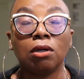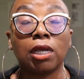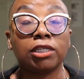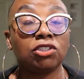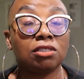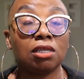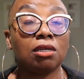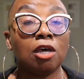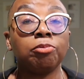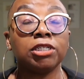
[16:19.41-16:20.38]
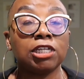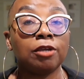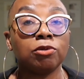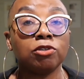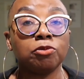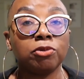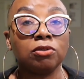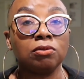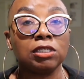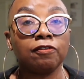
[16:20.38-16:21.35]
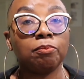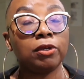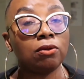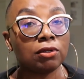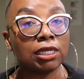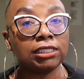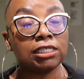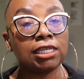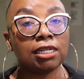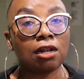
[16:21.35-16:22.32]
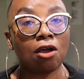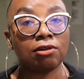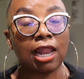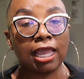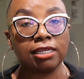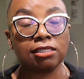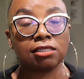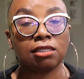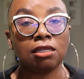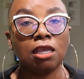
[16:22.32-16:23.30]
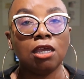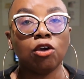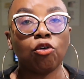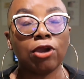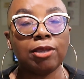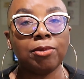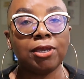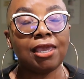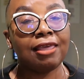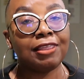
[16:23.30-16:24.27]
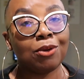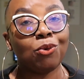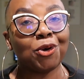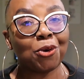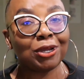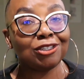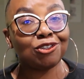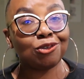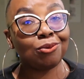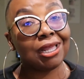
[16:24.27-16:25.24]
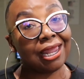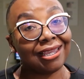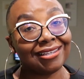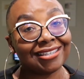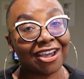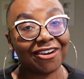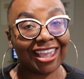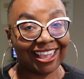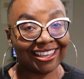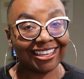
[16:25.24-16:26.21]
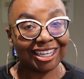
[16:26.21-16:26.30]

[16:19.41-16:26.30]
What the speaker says: I should say a couple of tablespoons of milk, and to get it all nice and creamy. And then we're going to glaze our cake.